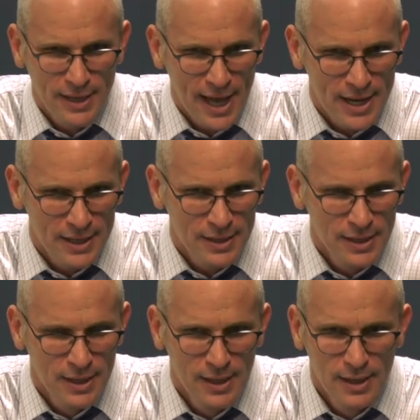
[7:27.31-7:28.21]
get it.
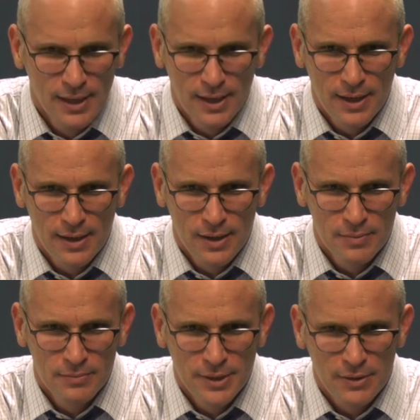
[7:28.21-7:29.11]

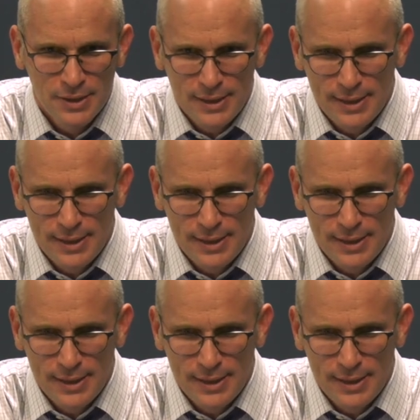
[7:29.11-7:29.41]
You know,